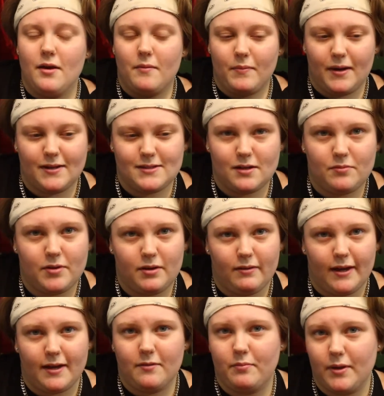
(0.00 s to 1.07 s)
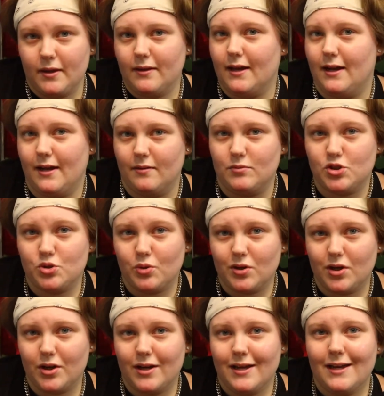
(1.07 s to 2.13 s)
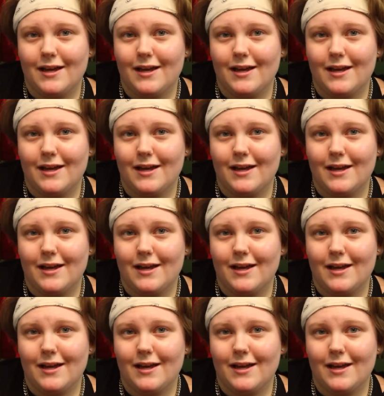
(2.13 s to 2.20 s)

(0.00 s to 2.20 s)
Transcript: pants that I really like, being that I am shorter.